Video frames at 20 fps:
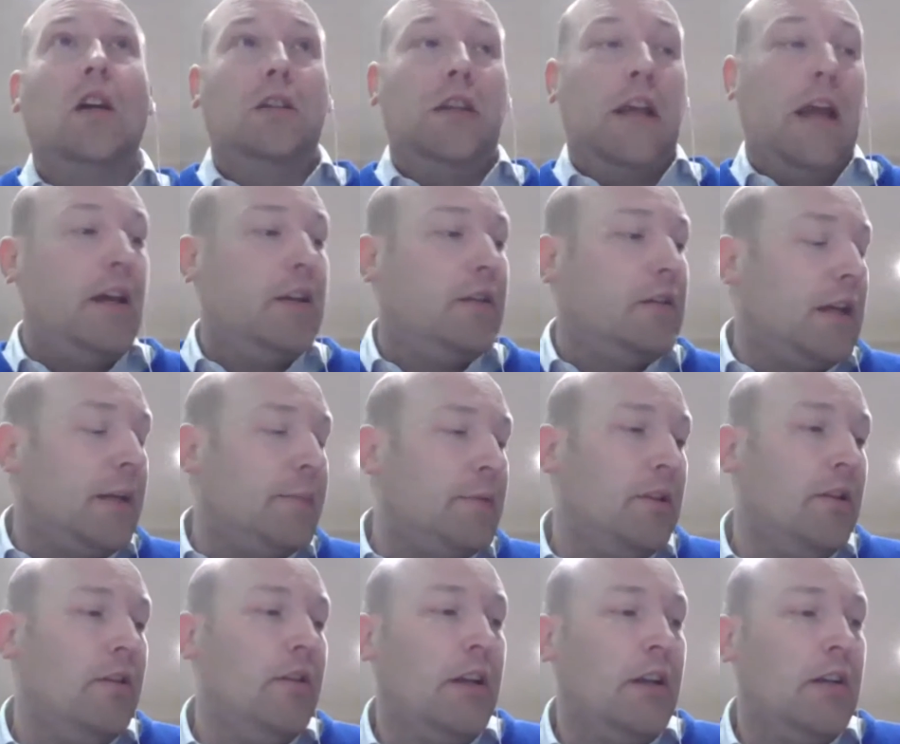Yes,
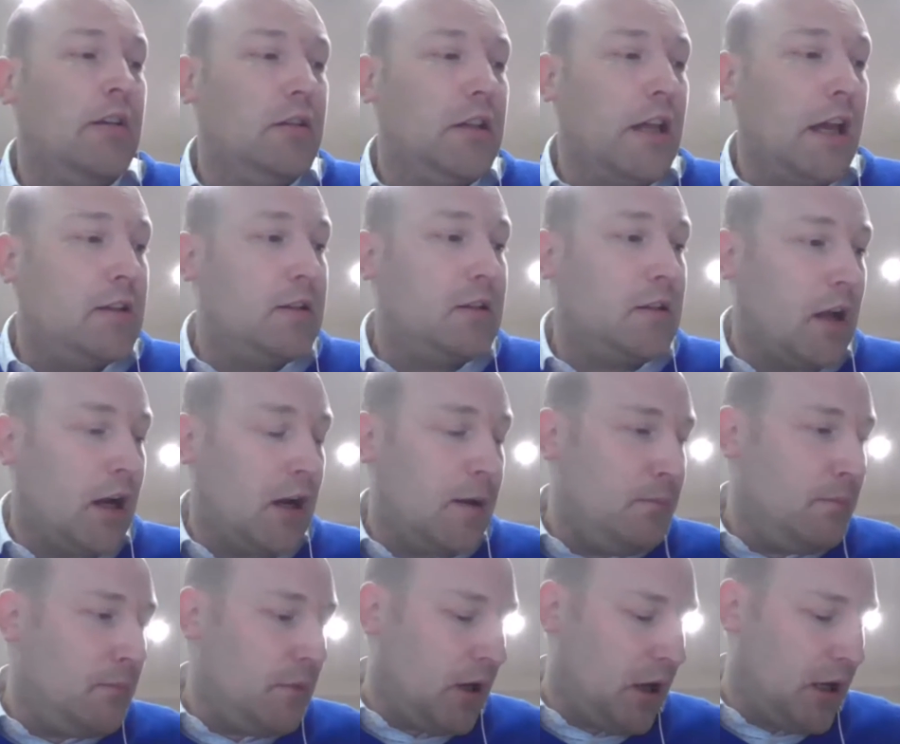absolutely. Yes,
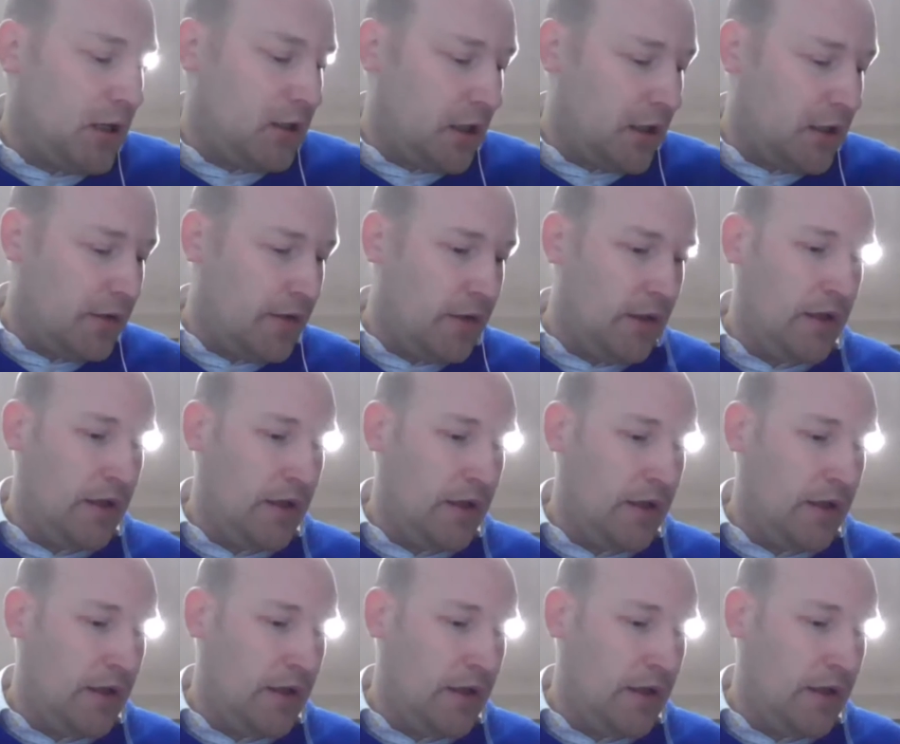I don't think
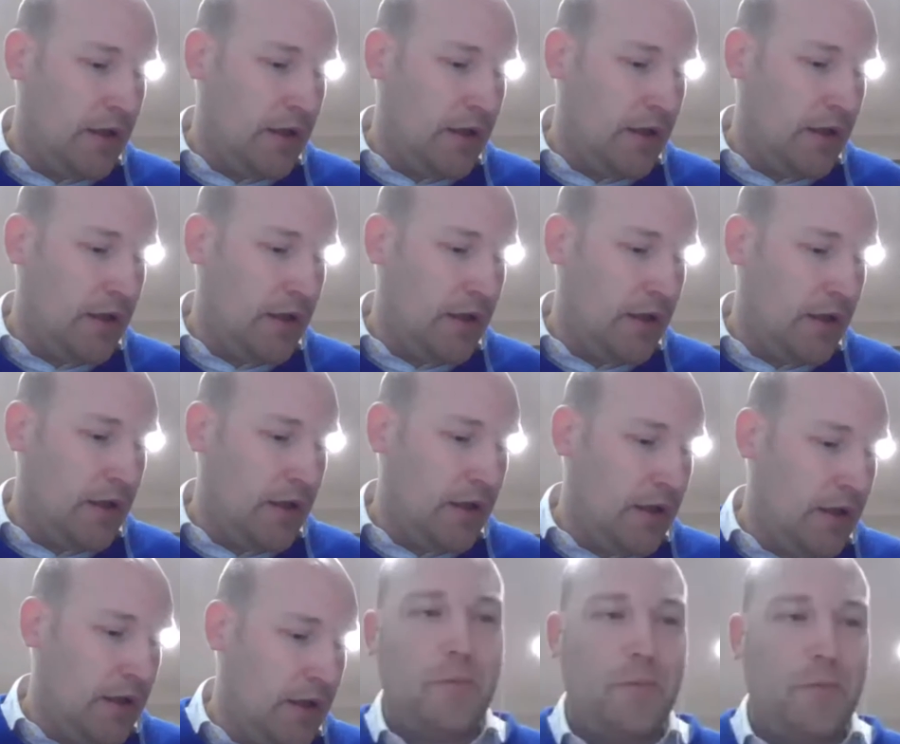there's any
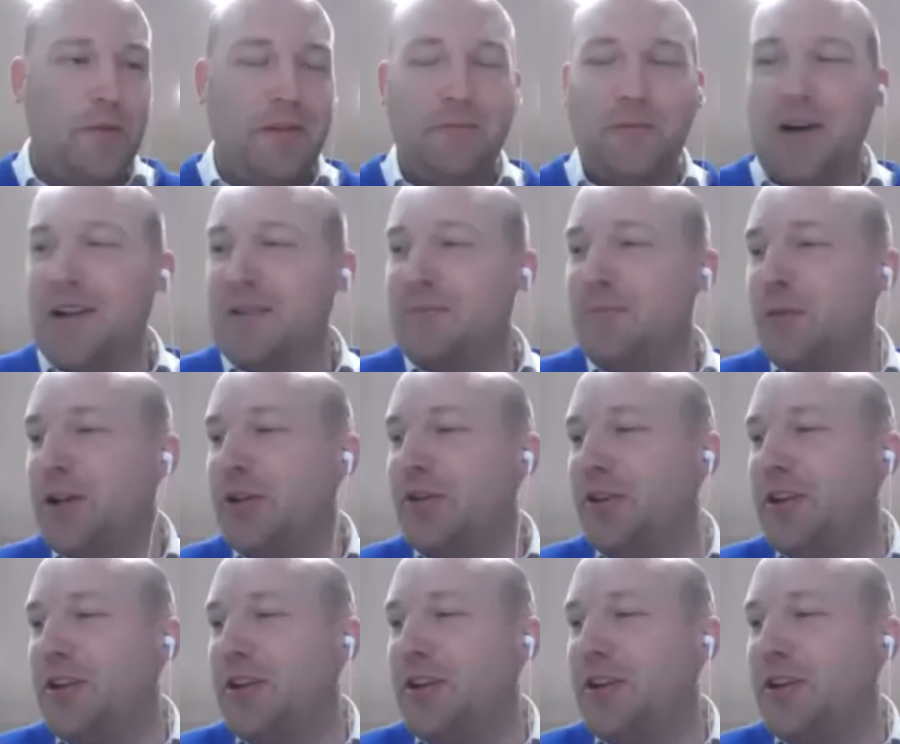lies on there.
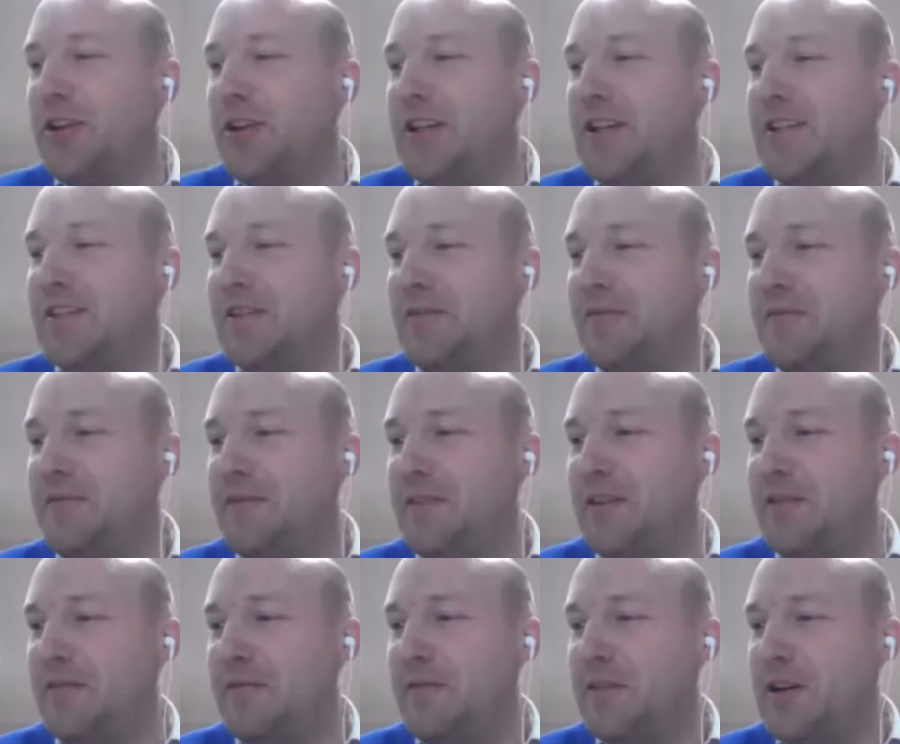My colleagues
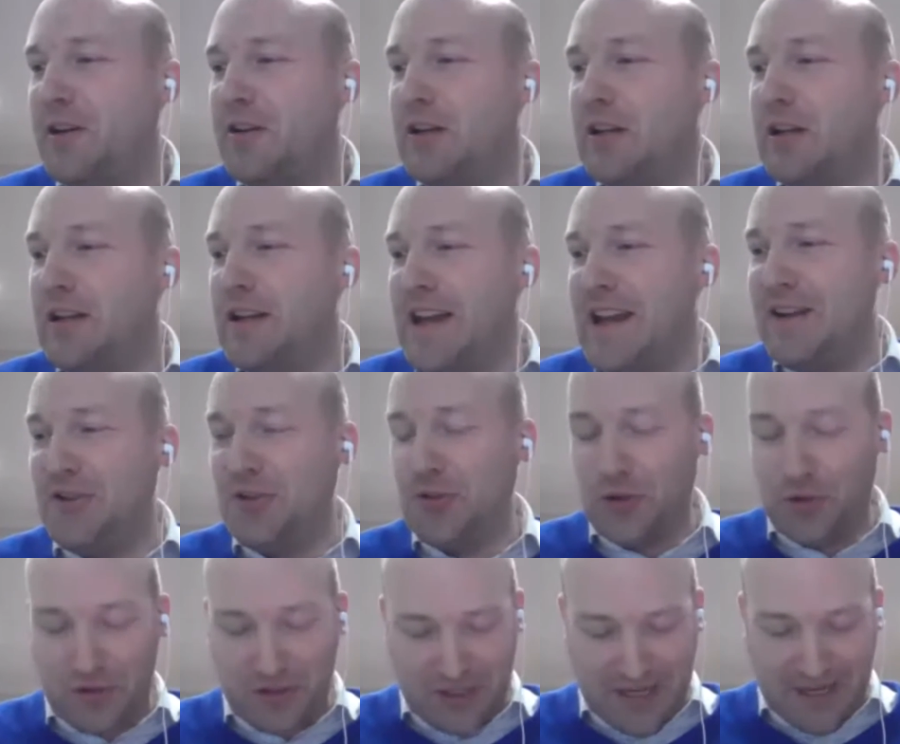have
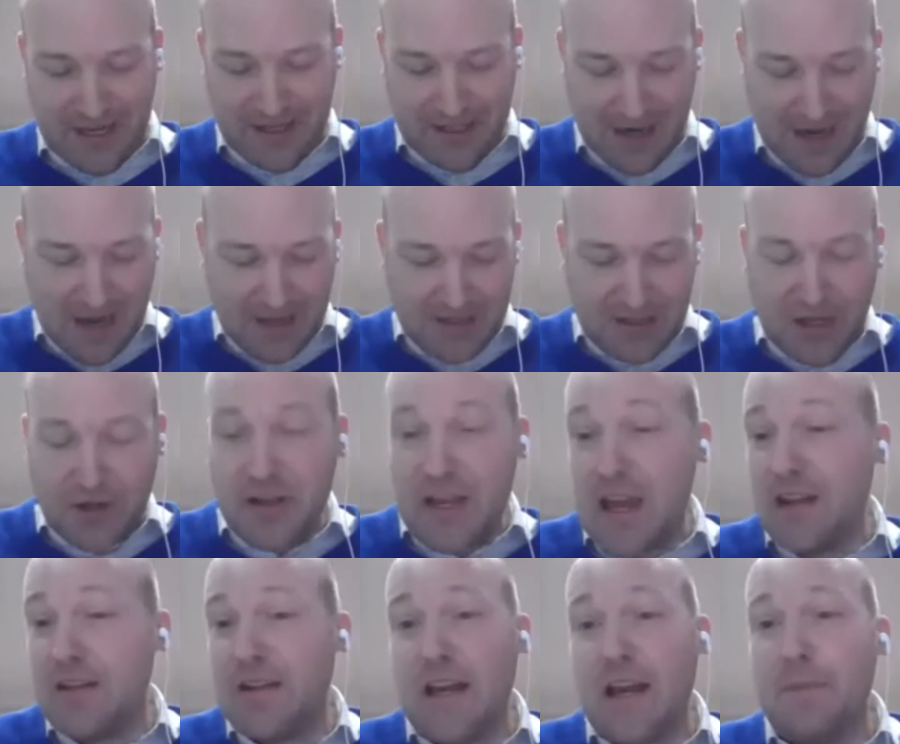endorsed it. So
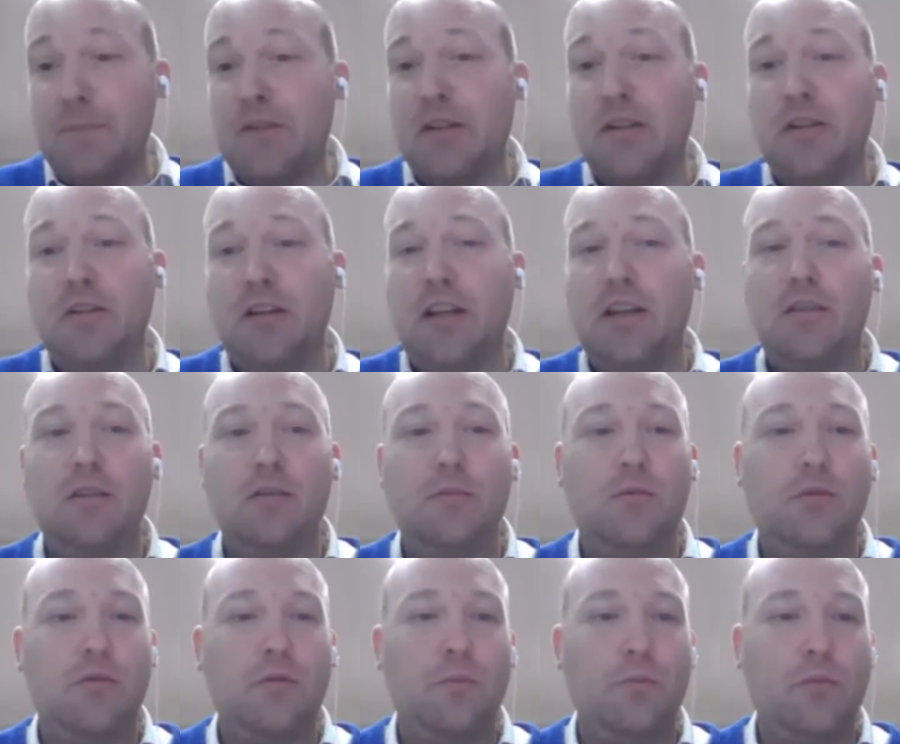yeah, absolutely.
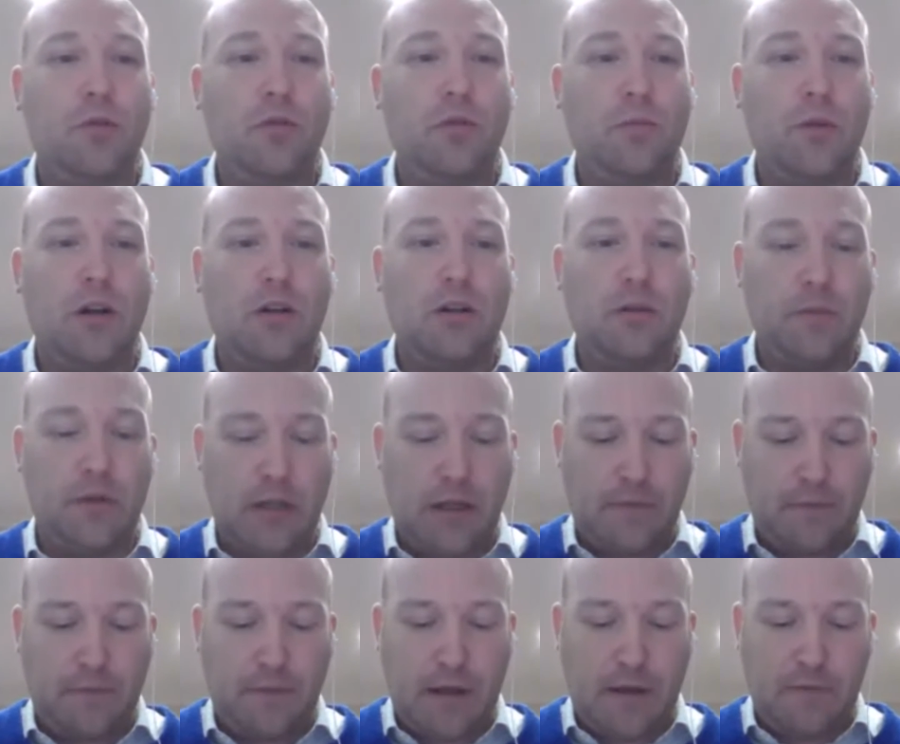You're more than welcome
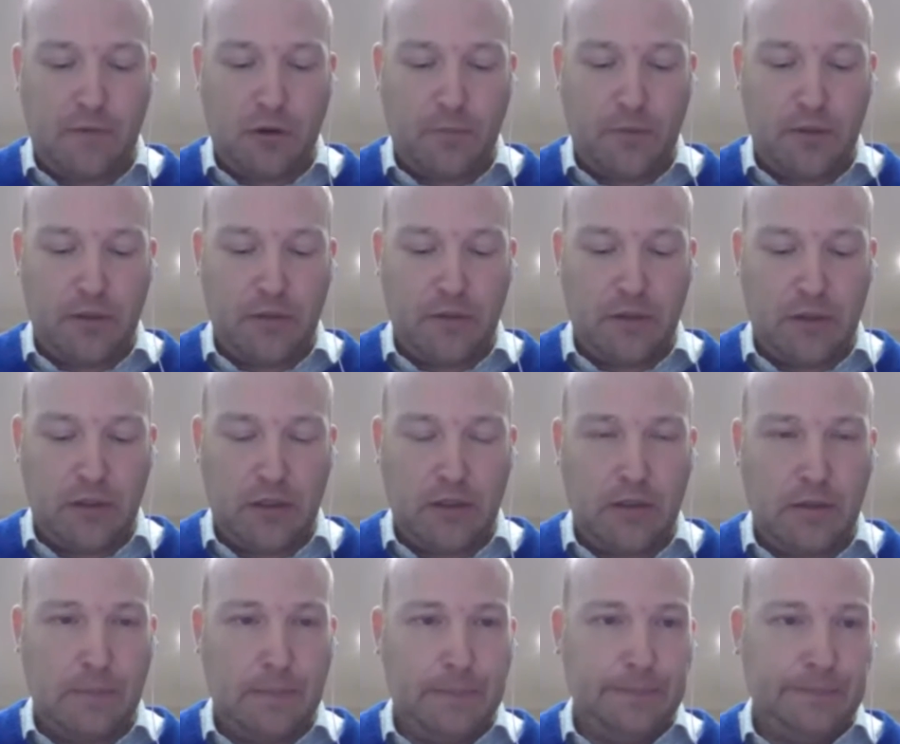to have copies of the slides.